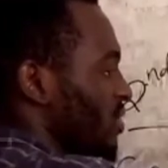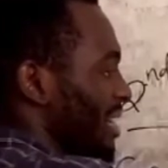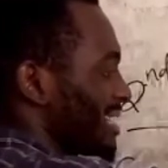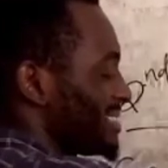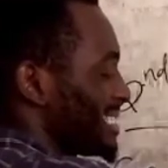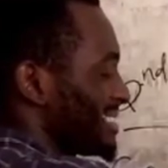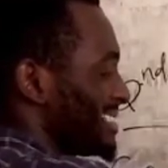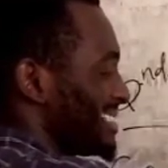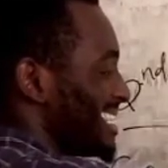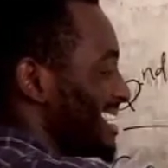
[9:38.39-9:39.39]
Adjacent
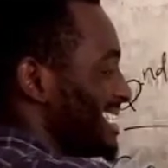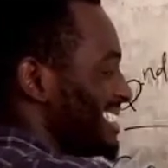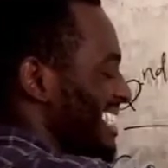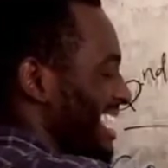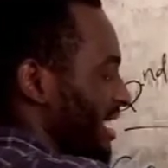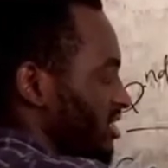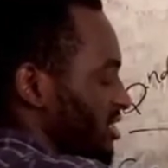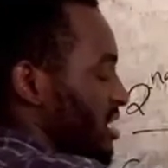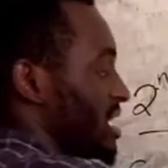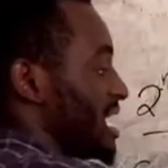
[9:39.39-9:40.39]
is x,
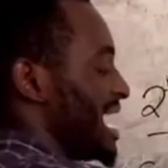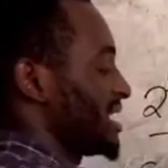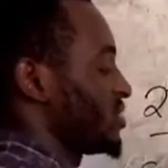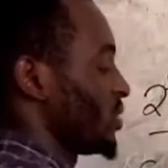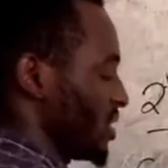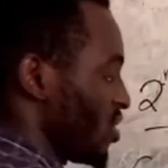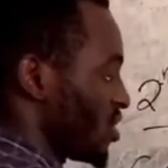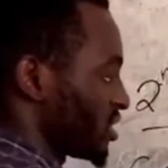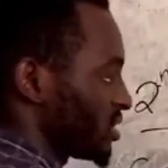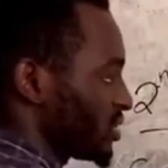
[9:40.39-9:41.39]
and we all
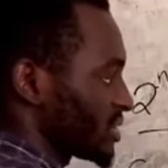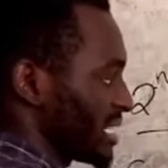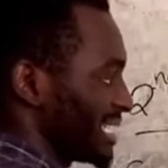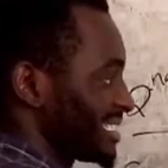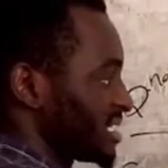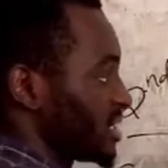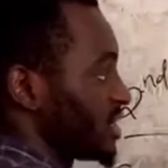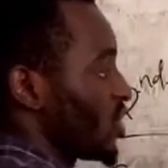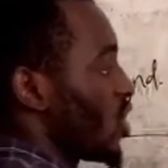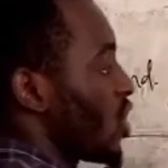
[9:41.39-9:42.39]
know that
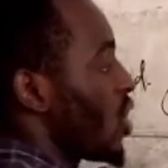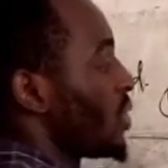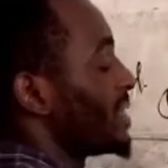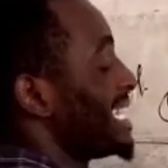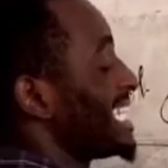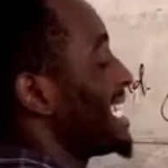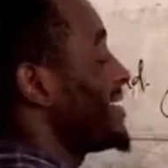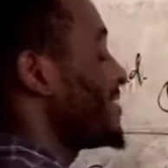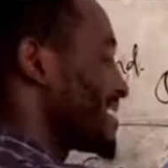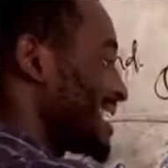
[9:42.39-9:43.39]
on the
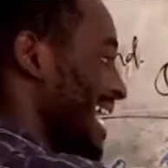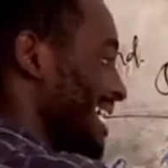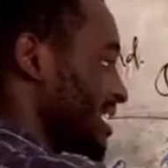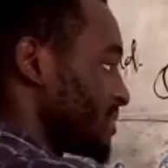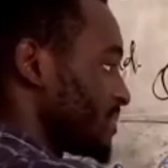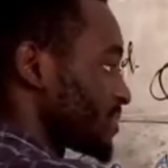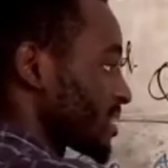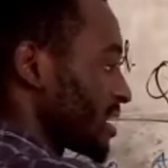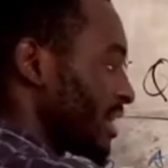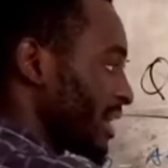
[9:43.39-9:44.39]
left side,
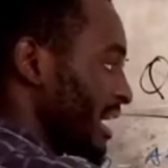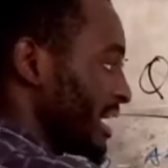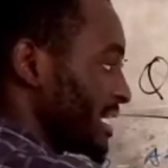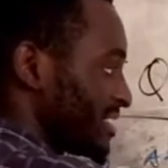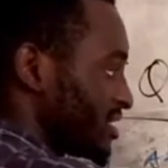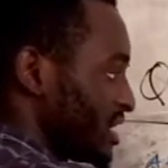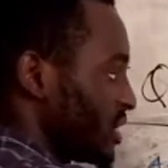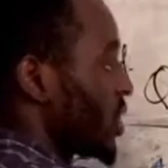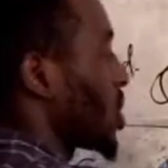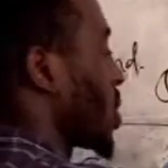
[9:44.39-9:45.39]
okay,
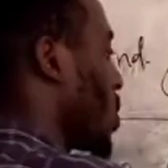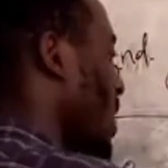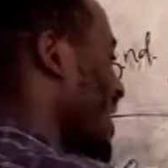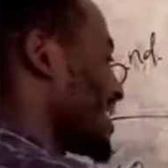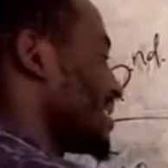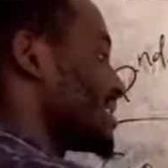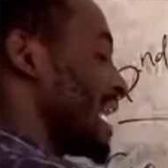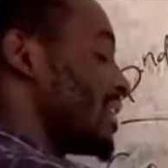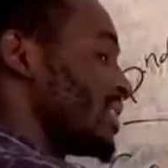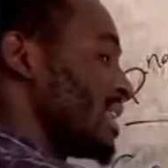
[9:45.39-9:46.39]
0 going this side
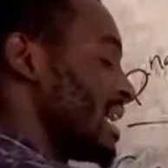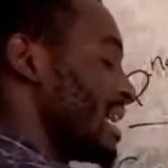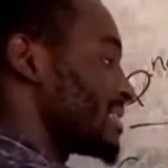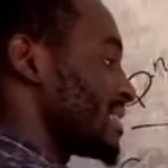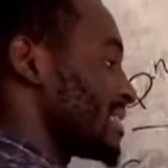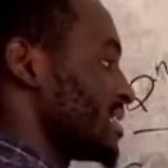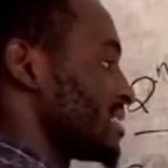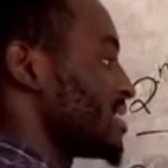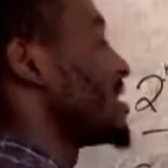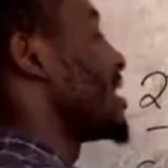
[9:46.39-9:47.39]
on the x-axis